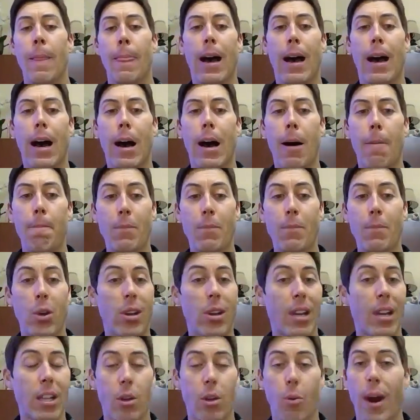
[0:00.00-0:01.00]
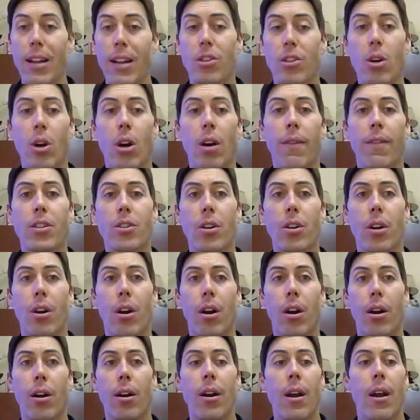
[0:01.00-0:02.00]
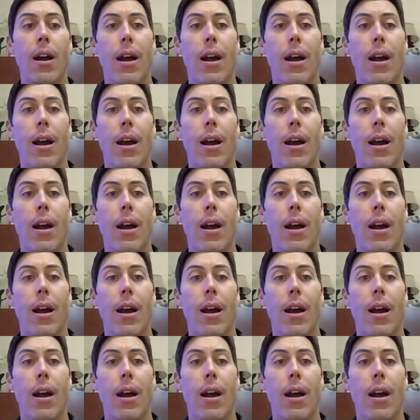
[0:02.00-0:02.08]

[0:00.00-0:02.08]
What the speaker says: you can get the right servicer.